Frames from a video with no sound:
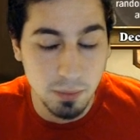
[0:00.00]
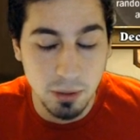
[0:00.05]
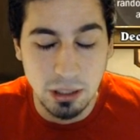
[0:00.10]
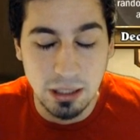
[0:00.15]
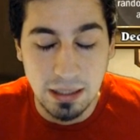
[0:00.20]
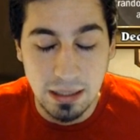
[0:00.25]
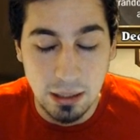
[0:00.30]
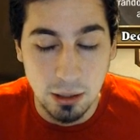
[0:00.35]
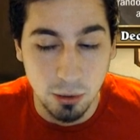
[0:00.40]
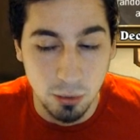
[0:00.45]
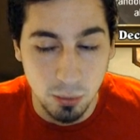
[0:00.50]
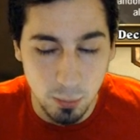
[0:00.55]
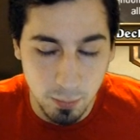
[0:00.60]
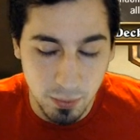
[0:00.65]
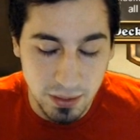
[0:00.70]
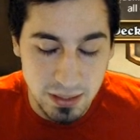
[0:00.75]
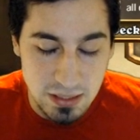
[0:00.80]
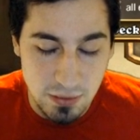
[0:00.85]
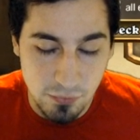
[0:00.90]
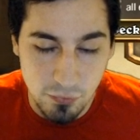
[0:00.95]
to put in here and
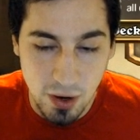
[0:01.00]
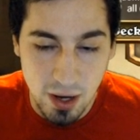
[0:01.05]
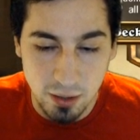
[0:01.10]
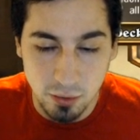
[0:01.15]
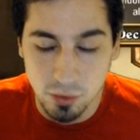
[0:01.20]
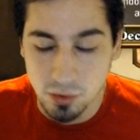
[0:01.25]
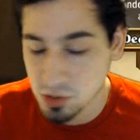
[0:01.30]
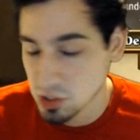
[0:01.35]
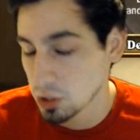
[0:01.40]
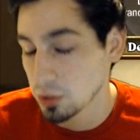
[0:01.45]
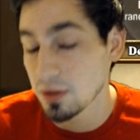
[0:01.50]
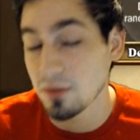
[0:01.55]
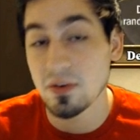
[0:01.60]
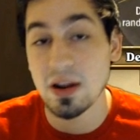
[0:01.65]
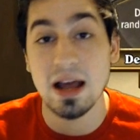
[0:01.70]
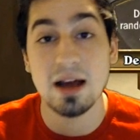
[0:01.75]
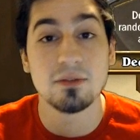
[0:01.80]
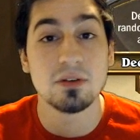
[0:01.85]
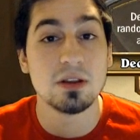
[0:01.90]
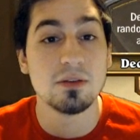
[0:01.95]
replace it for Ragnaros. You don't
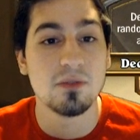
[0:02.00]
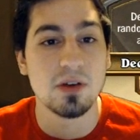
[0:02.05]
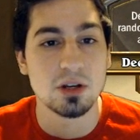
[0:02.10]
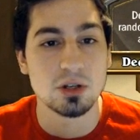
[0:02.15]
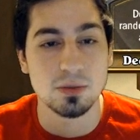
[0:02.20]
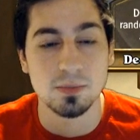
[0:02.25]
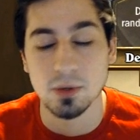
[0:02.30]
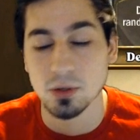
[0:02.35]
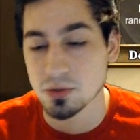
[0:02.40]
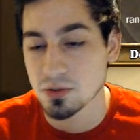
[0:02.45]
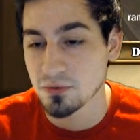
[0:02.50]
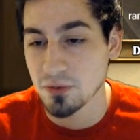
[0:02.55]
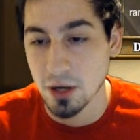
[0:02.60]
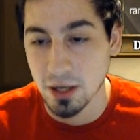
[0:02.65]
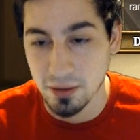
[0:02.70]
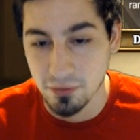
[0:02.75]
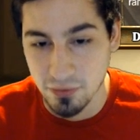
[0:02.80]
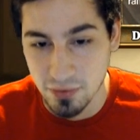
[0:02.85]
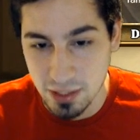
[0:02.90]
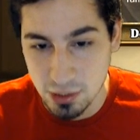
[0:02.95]
even have any adventure modes.
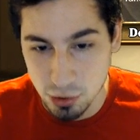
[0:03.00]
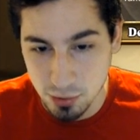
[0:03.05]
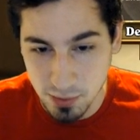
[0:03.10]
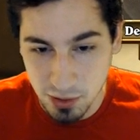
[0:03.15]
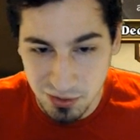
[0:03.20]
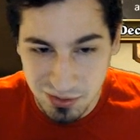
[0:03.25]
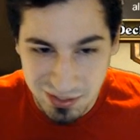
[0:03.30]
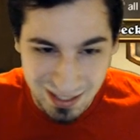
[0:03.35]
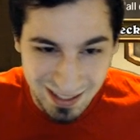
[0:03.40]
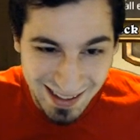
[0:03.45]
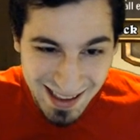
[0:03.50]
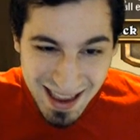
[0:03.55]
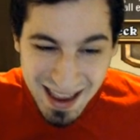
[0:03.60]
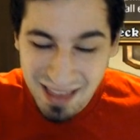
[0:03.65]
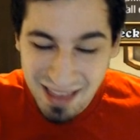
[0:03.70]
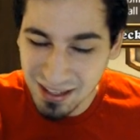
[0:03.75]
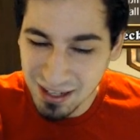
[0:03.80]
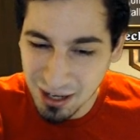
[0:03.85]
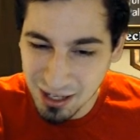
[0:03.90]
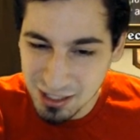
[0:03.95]
Fuck adventure modes.
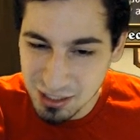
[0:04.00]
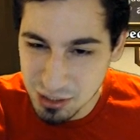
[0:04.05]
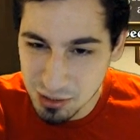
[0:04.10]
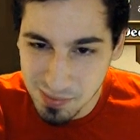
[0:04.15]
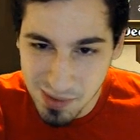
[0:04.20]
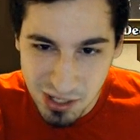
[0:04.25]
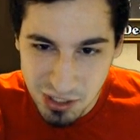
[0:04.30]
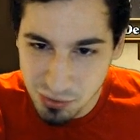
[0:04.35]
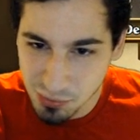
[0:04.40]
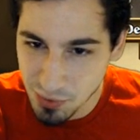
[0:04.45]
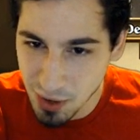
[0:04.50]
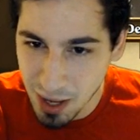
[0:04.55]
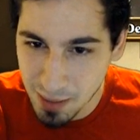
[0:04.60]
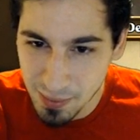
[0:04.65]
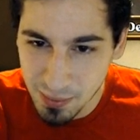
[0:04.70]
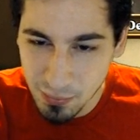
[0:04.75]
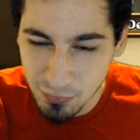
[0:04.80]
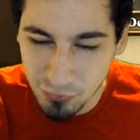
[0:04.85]
They cost too much. Rob,